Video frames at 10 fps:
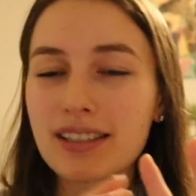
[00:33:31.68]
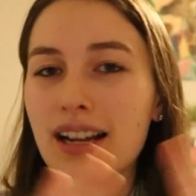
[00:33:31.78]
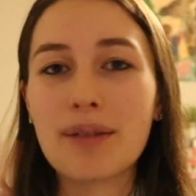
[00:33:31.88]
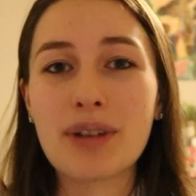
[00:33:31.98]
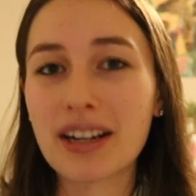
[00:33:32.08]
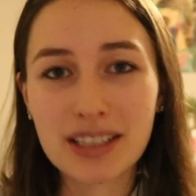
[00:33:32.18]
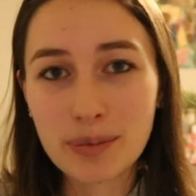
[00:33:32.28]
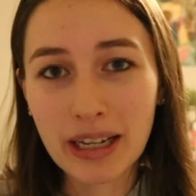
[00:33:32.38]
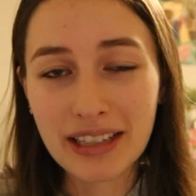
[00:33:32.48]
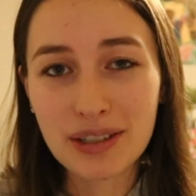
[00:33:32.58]
I'm not
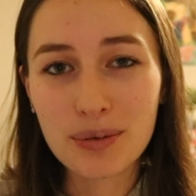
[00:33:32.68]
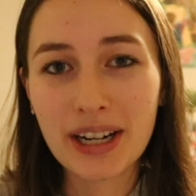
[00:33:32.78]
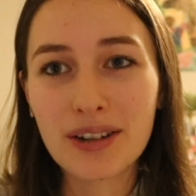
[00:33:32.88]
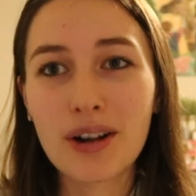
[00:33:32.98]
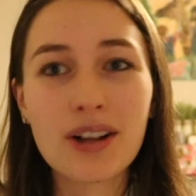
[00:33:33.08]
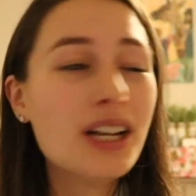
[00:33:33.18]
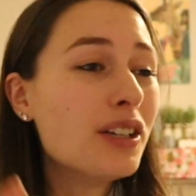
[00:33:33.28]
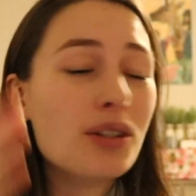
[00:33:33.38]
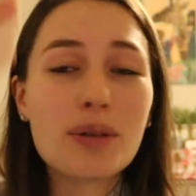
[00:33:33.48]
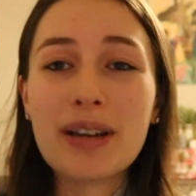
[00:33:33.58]
explaining this right at all.
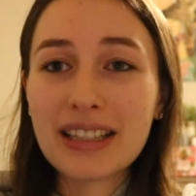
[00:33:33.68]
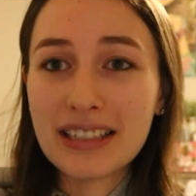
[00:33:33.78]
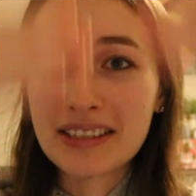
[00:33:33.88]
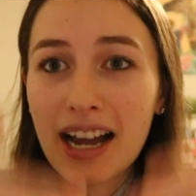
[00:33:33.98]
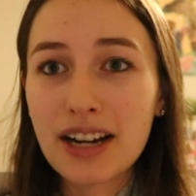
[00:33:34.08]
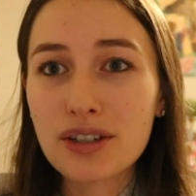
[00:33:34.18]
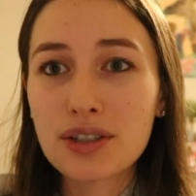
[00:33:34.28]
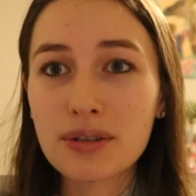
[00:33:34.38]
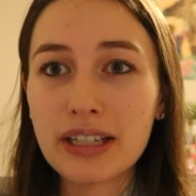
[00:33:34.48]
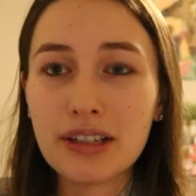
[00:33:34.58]
You can make the entire
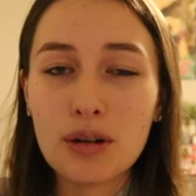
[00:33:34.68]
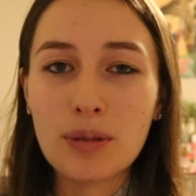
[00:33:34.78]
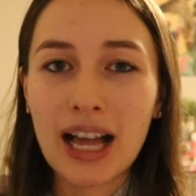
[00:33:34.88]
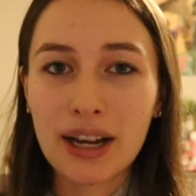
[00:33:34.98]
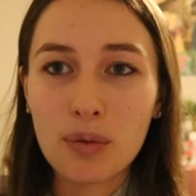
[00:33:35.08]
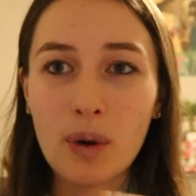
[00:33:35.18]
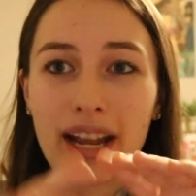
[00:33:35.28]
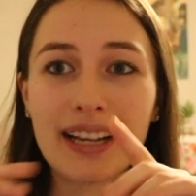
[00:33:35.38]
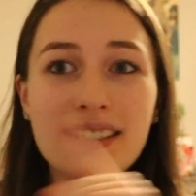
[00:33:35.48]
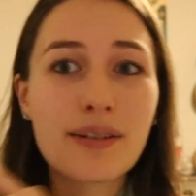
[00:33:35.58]
screen go black and
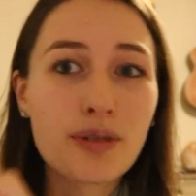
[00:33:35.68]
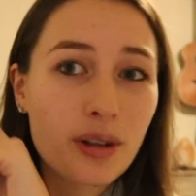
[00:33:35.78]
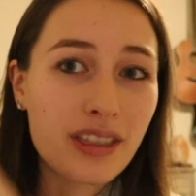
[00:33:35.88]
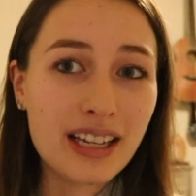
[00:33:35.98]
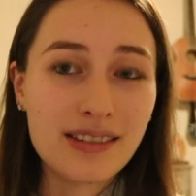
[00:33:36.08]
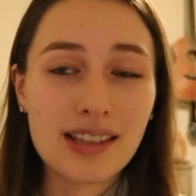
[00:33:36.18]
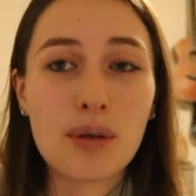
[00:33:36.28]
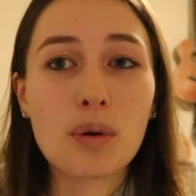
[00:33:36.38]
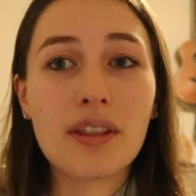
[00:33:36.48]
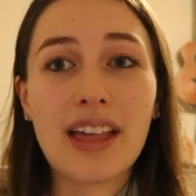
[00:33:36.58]
white except for things that
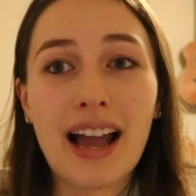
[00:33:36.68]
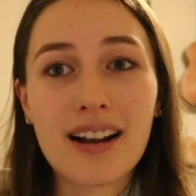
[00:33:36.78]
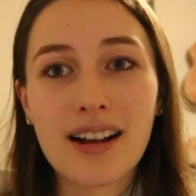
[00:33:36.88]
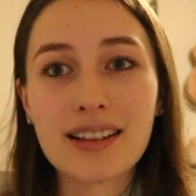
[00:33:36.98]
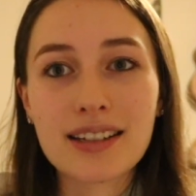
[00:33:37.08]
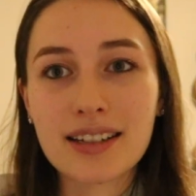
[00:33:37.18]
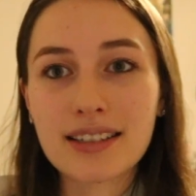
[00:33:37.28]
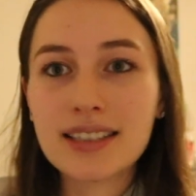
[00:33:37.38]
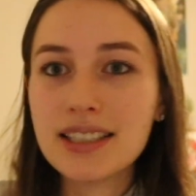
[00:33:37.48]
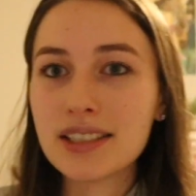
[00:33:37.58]
were that color.
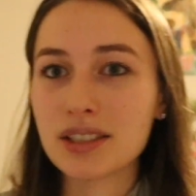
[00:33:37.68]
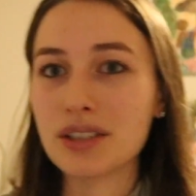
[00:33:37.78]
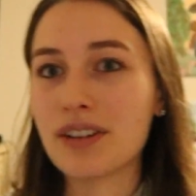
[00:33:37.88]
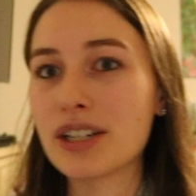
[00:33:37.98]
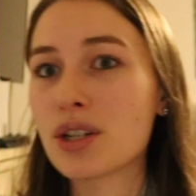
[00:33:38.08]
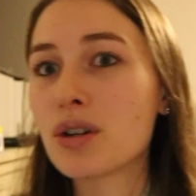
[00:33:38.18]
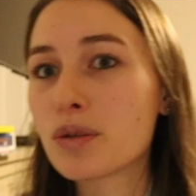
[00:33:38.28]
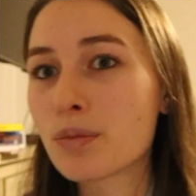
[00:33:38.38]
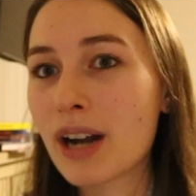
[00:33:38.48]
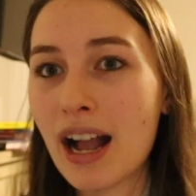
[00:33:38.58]
So if I chose
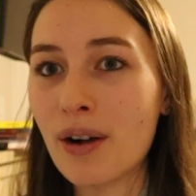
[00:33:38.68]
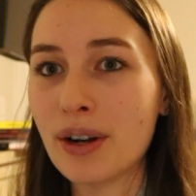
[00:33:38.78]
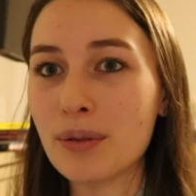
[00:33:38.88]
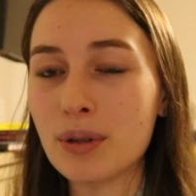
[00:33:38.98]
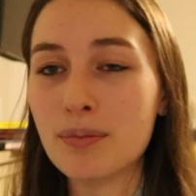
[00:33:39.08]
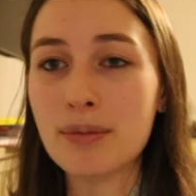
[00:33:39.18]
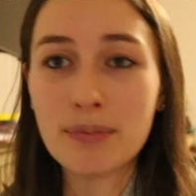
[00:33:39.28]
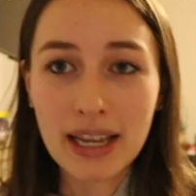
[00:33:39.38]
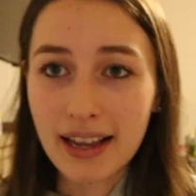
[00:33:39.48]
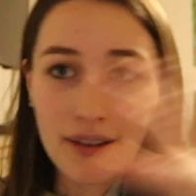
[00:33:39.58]
brown, it would
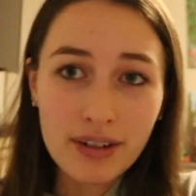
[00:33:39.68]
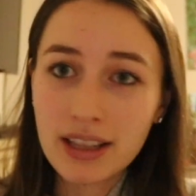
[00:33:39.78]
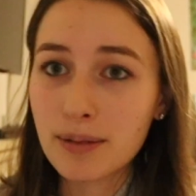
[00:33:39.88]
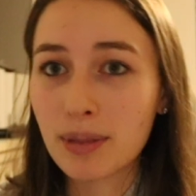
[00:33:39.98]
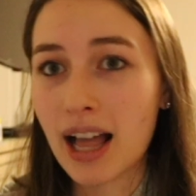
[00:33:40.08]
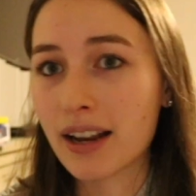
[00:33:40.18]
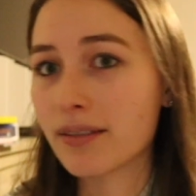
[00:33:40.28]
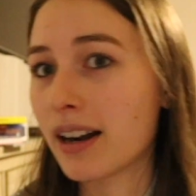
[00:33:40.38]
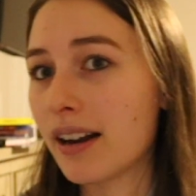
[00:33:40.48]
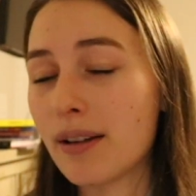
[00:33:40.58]
make everything black and
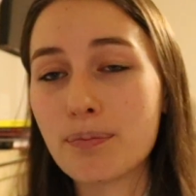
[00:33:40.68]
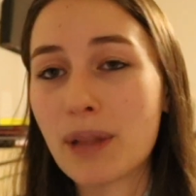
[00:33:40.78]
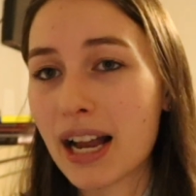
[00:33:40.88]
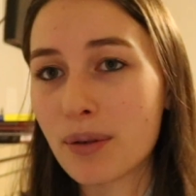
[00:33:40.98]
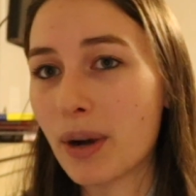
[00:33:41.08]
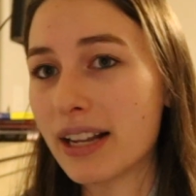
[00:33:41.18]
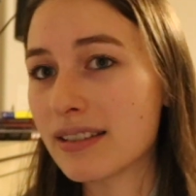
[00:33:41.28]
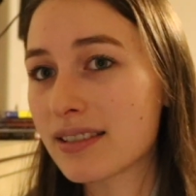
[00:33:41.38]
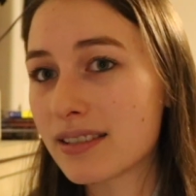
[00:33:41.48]
white, and,